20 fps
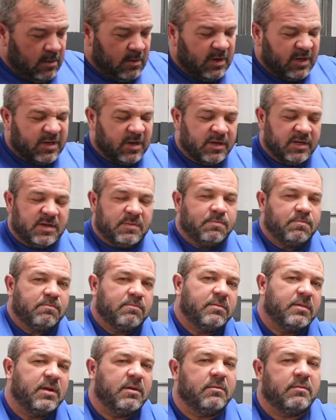This one's
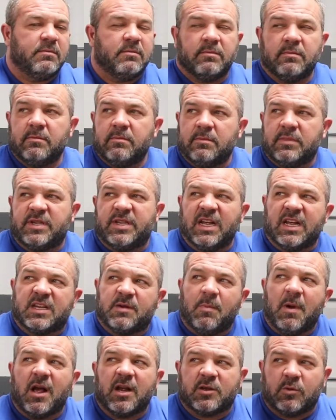
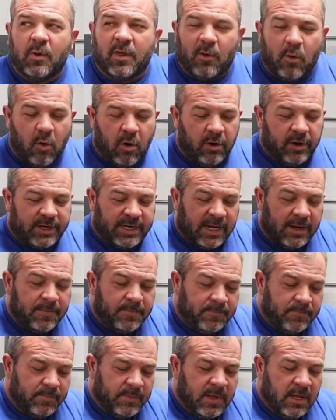$6 with a warranty.
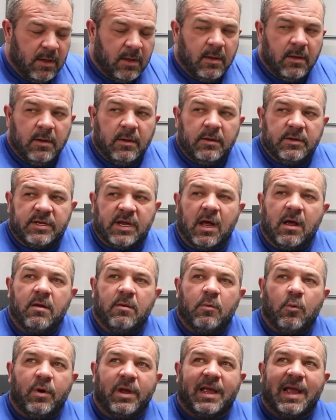So
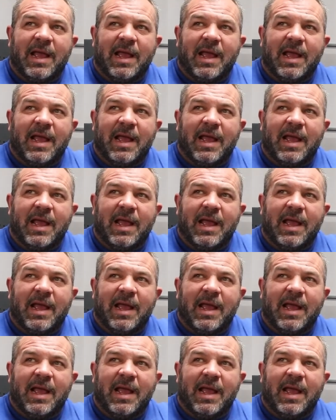we